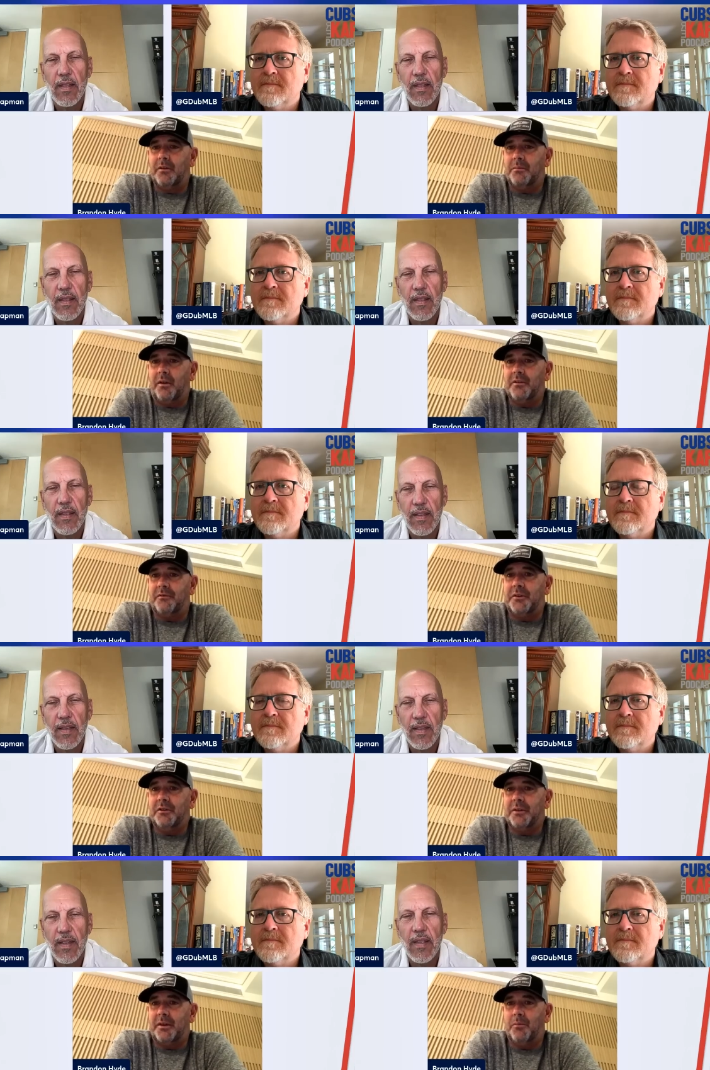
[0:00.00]
Speaker 1: on the, on the
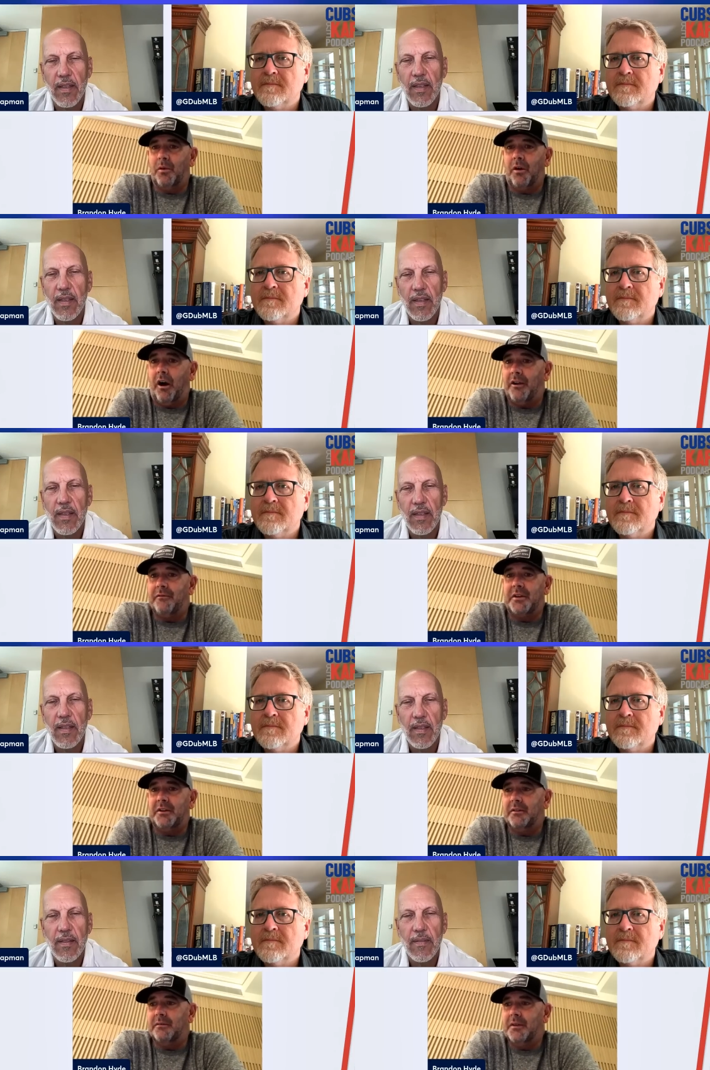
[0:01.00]
field anymore.
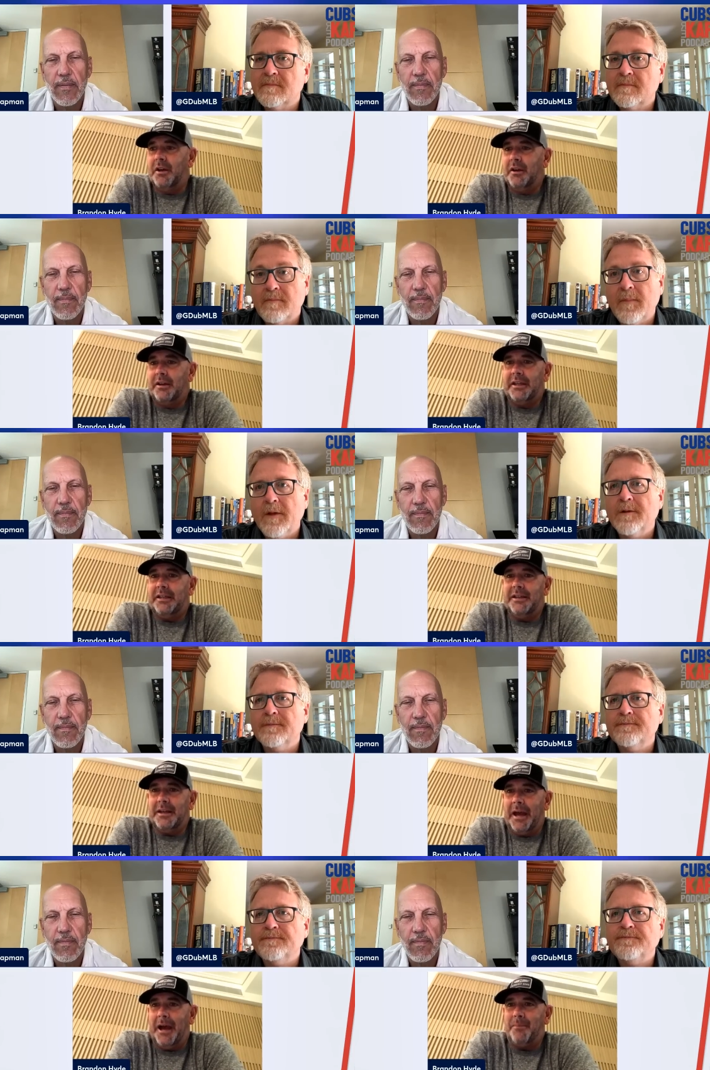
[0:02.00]
Hodavi and Ian
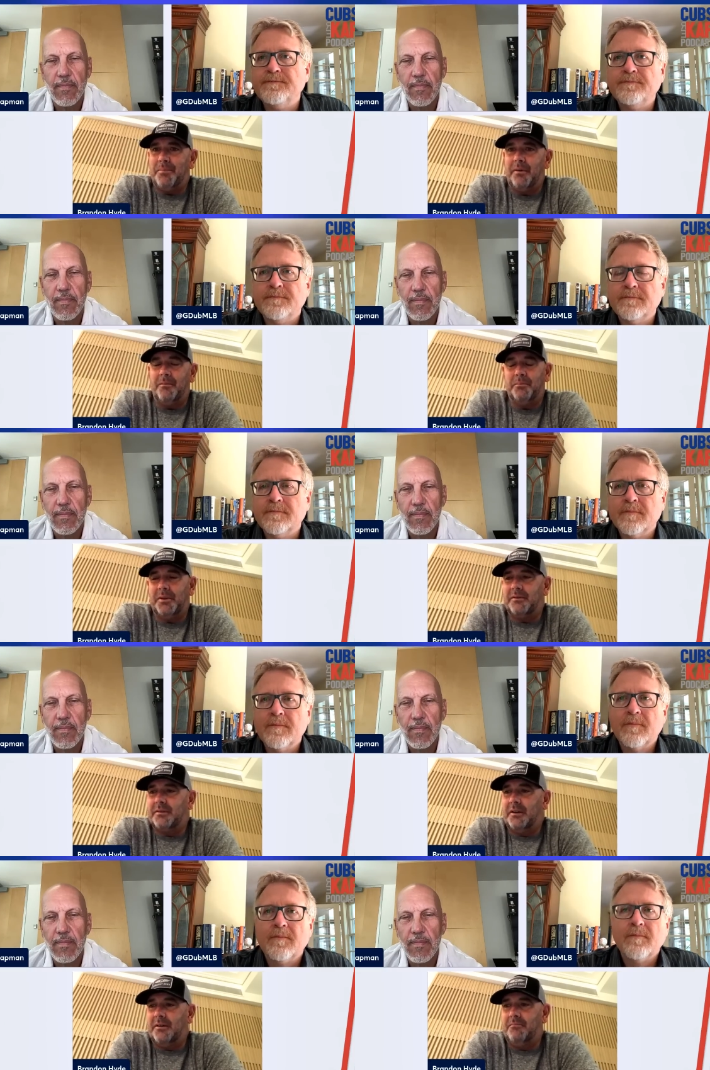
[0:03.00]
Happ, but, uh,
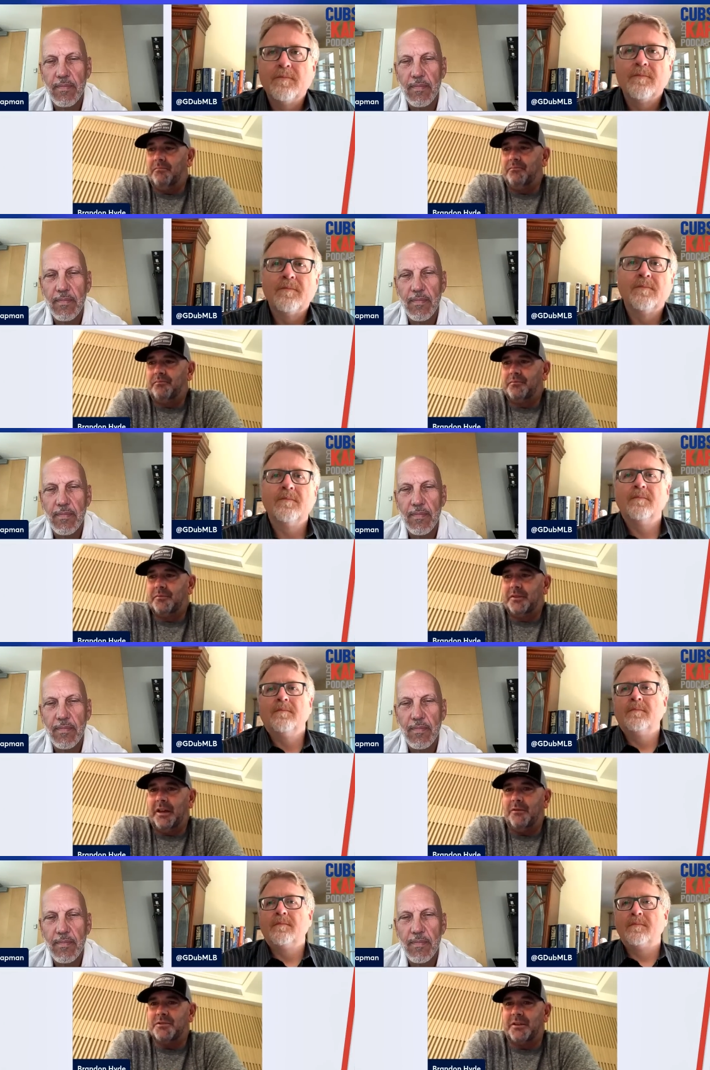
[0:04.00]
but uh,
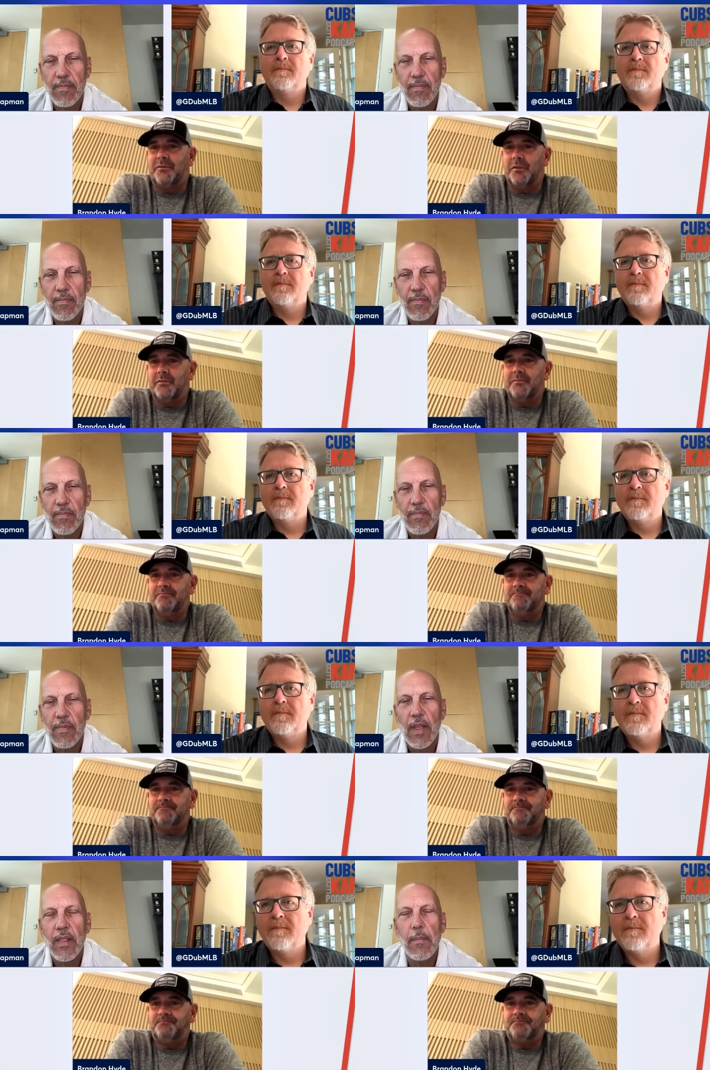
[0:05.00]
yeah, that was different.
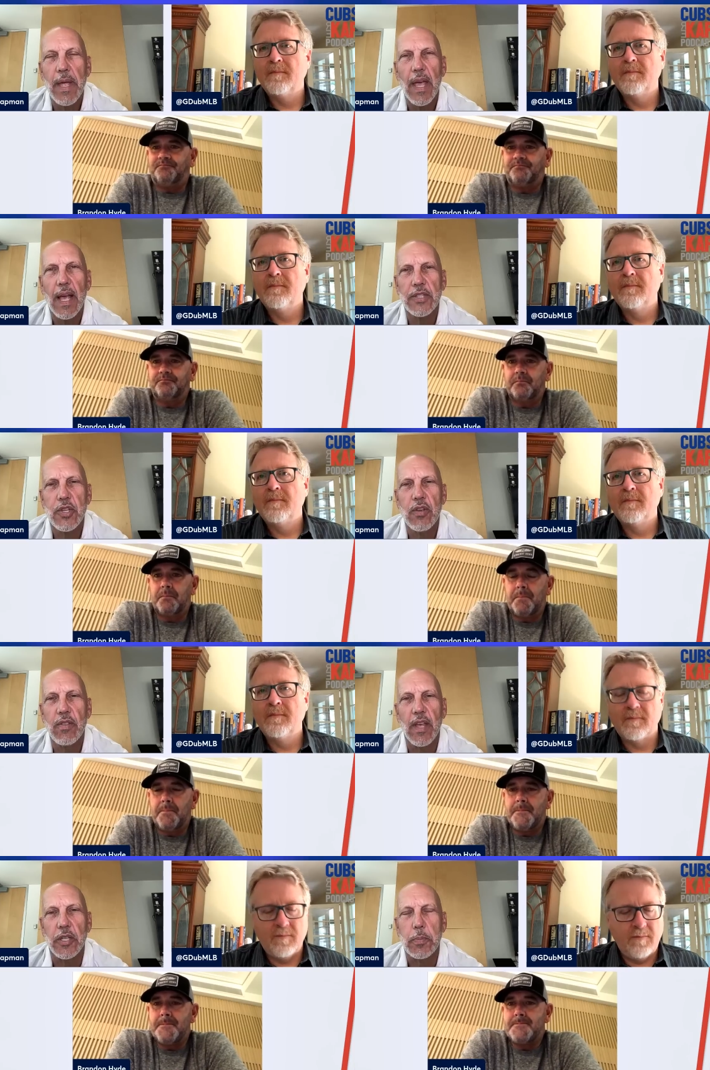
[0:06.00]
Speaker 2: Let me ask
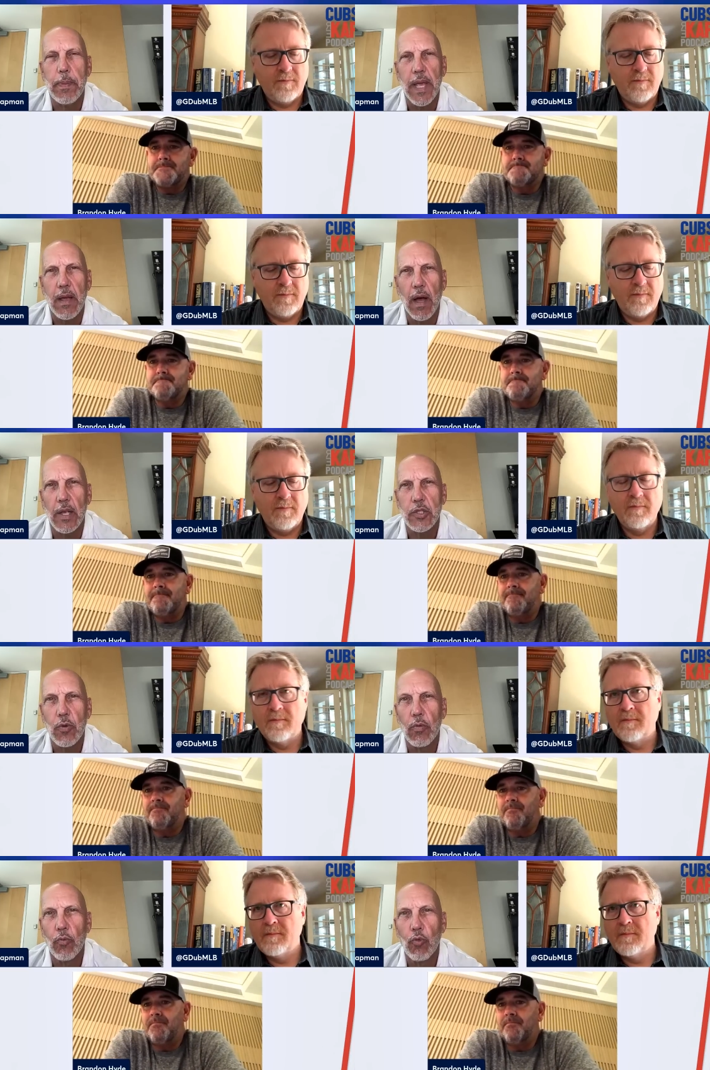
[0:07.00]
you this
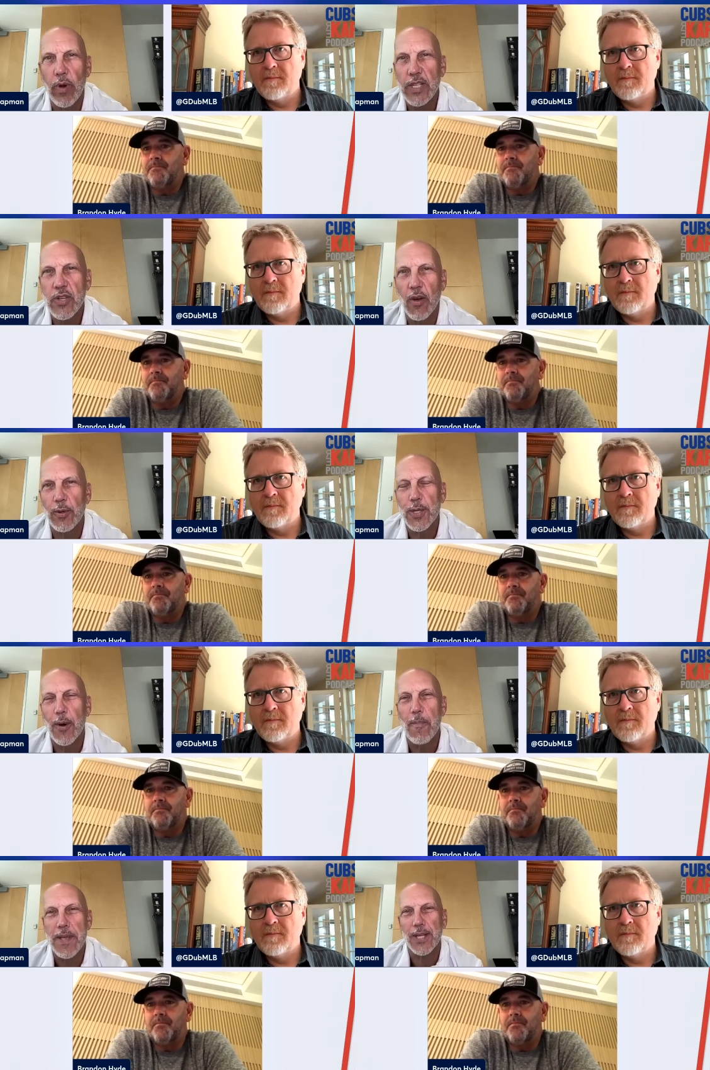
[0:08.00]
because Rizzo
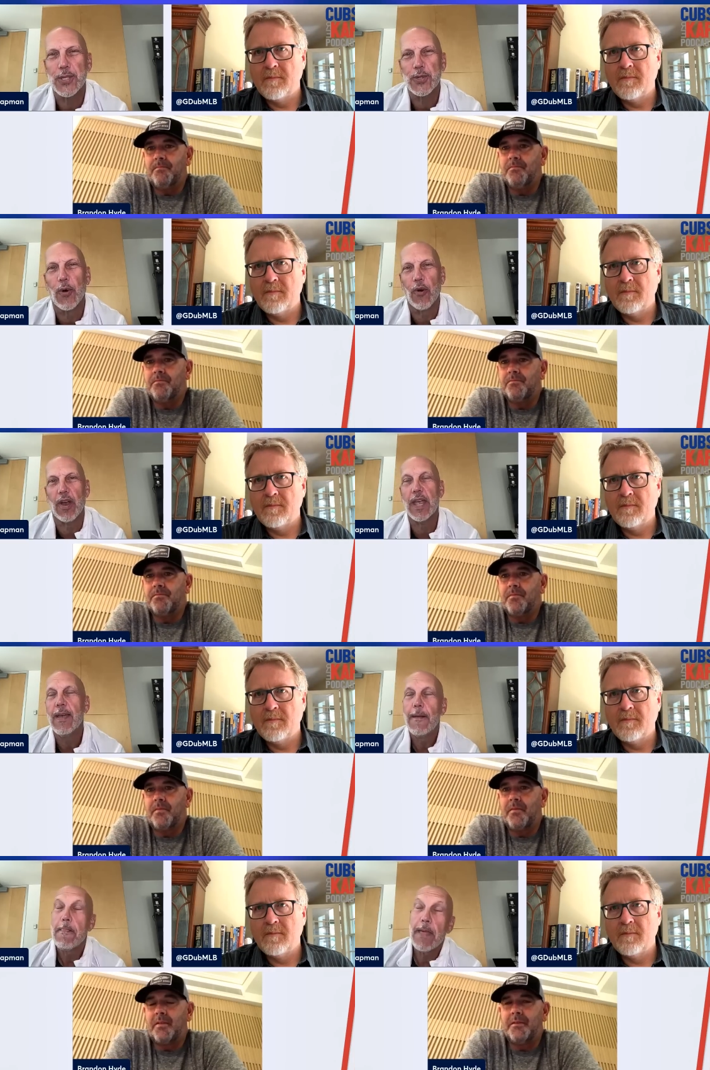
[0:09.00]
told me a
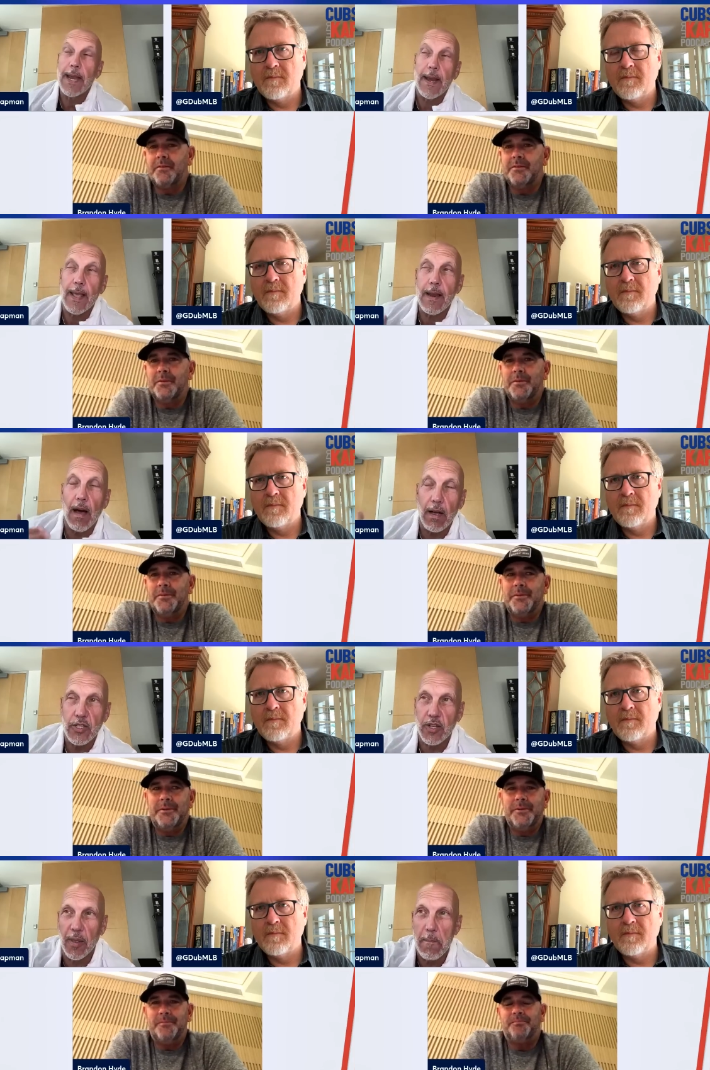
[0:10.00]
story that he didn't
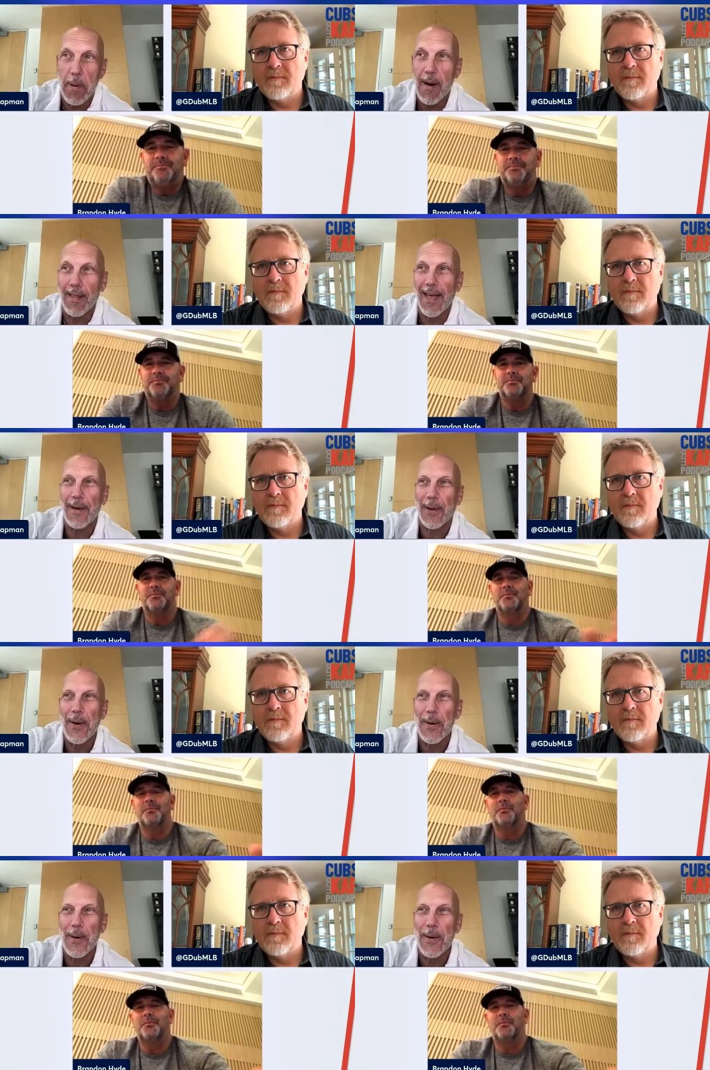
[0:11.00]
hustle a ball out